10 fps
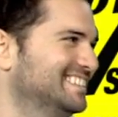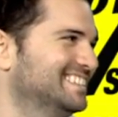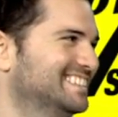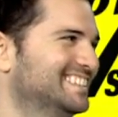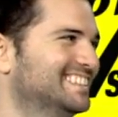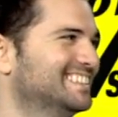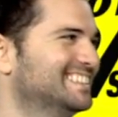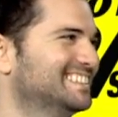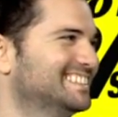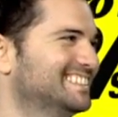
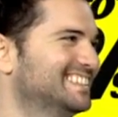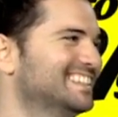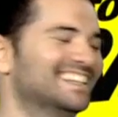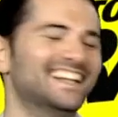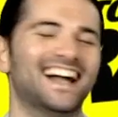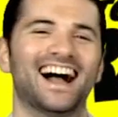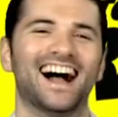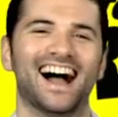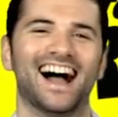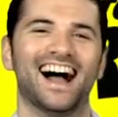
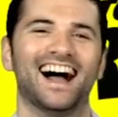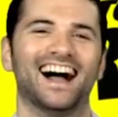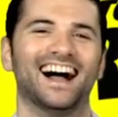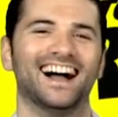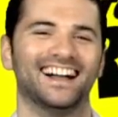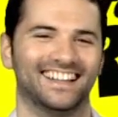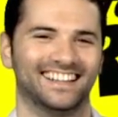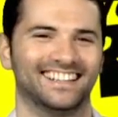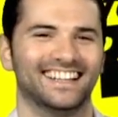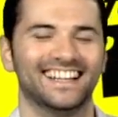
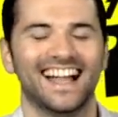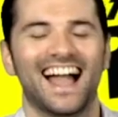No words are spoken by the person on screen.